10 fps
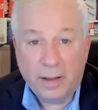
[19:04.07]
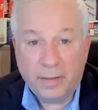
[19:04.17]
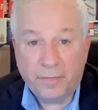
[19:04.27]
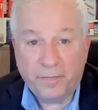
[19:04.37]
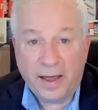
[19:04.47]

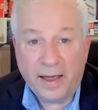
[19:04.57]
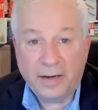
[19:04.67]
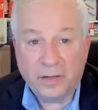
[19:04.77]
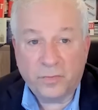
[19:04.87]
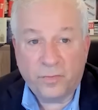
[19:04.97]
The Fed
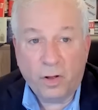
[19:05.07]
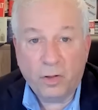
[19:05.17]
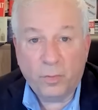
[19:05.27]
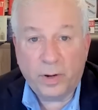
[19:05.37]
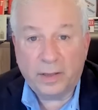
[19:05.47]
is
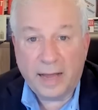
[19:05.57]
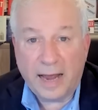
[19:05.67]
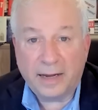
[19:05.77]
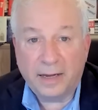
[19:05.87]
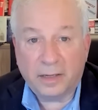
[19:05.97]
following
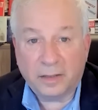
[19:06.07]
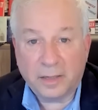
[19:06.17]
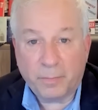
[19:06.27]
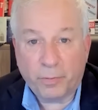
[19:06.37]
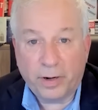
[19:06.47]
lagging and
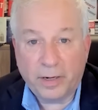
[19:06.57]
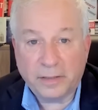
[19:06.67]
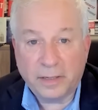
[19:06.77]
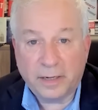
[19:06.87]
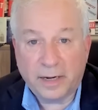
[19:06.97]
contemporaneous
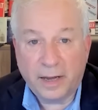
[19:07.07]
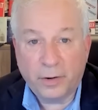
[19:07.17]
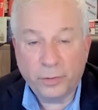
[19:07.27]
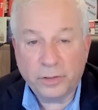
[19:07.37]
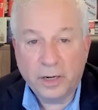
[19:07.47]

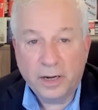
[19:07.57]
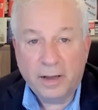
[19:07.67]
indicators.